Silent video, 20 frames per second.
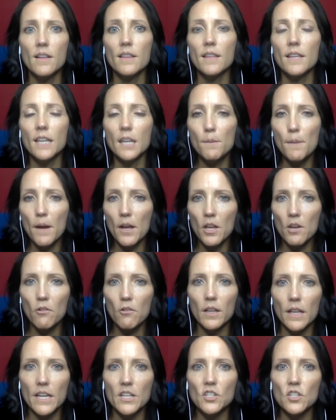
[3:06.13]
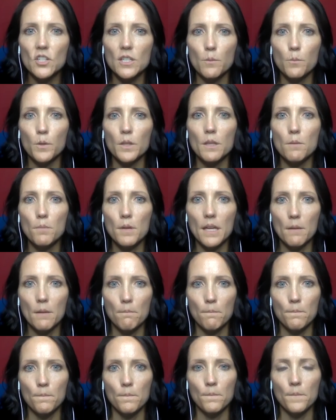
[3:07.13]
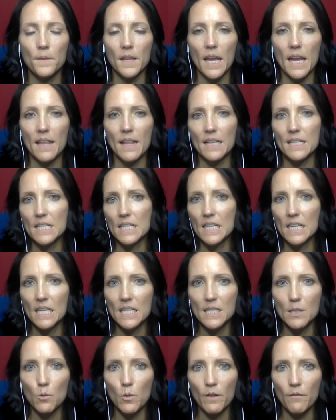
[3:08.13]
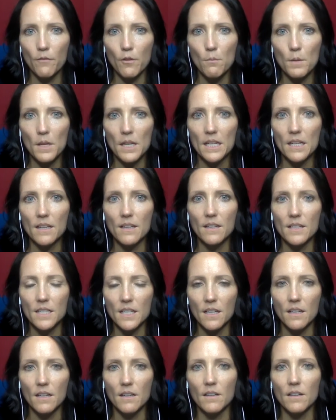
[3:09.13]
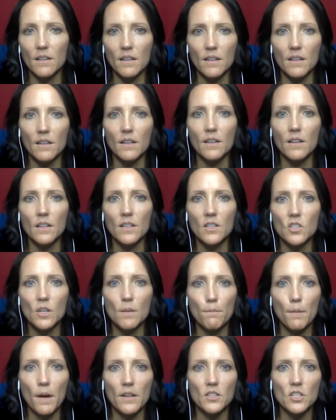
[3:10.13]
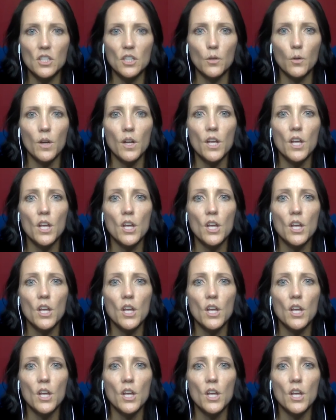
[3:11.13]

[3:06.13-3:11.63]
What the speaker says: Think about your relationship with the beam. Okay, that's an easy one for me to jump onto.